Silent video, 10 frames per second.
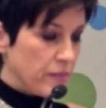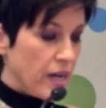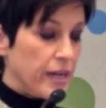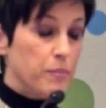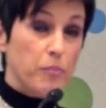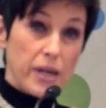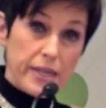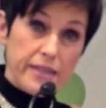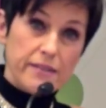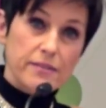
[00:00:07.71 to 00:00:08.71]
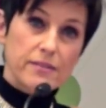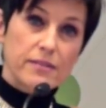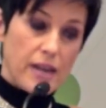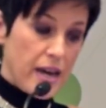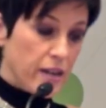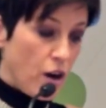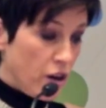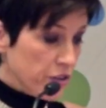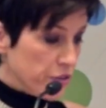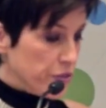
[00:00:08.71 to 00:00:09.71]
I am pleased and
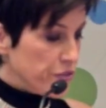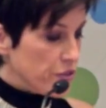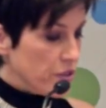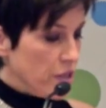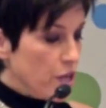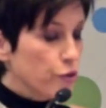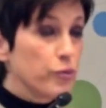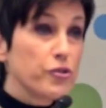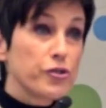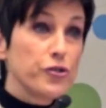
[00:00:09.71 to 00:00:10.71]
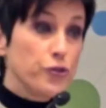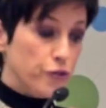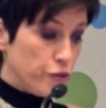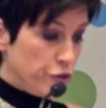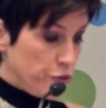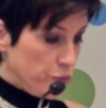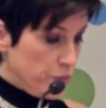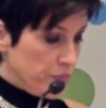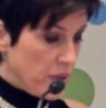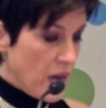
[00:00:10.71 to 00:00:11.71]
honored to introduce to you